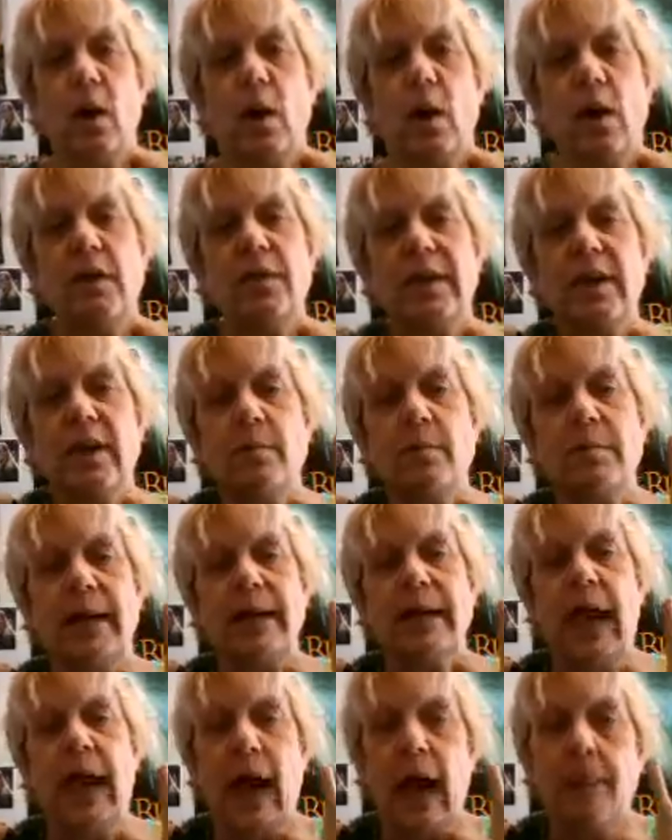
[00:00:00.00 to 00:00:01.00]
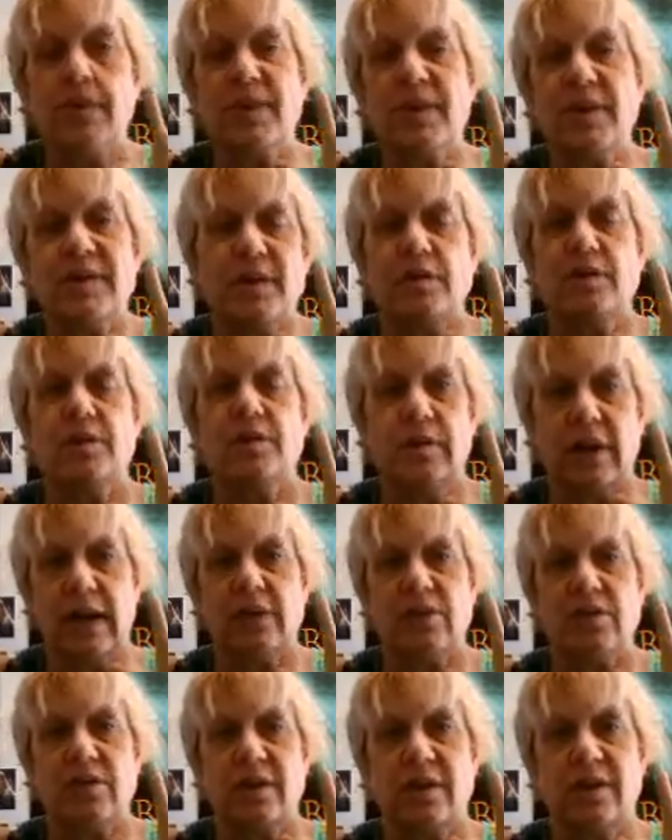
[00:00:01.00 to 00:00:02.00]
or they can be in opposite
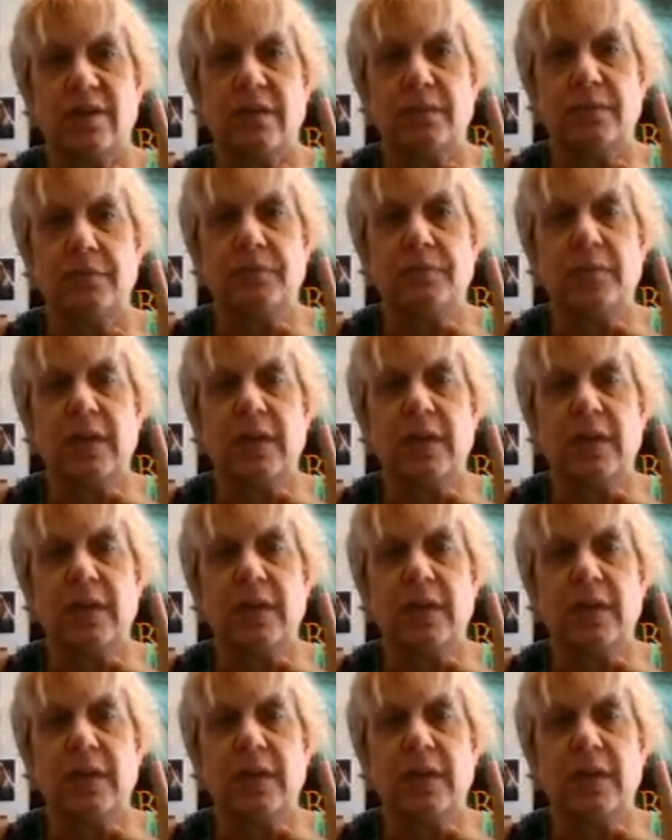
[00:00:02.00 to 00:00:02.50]
directions.